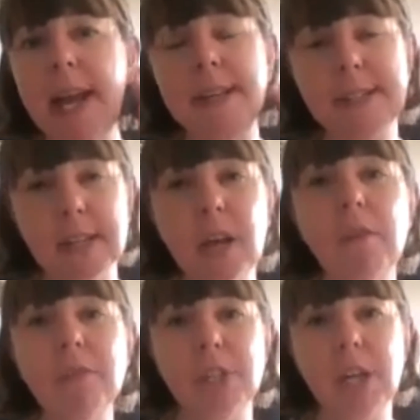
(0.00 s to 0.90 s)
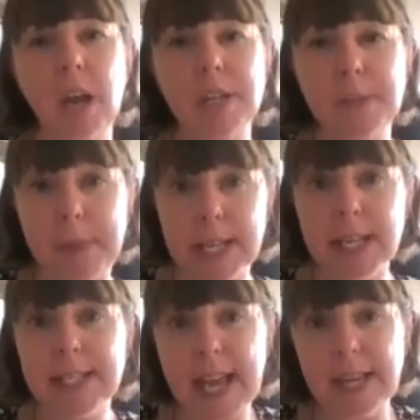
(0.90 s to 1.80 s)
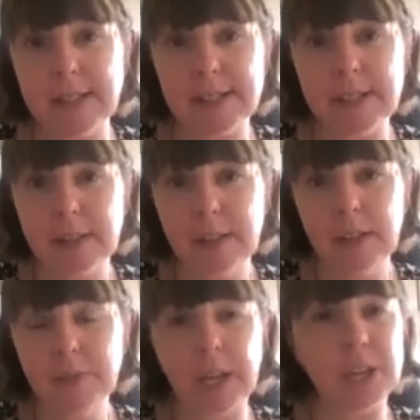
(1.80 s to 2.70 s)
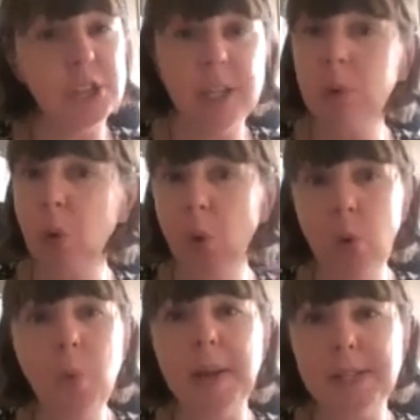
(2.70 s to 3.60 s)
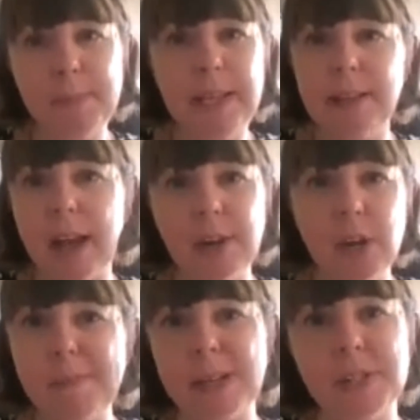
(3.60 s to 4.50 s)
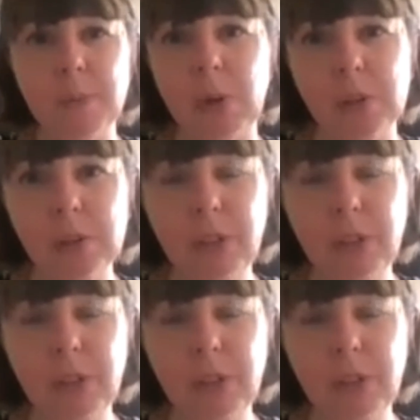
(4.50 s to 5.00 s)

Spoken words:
It's encouraging her to be content. Like, she will always be there no matter what.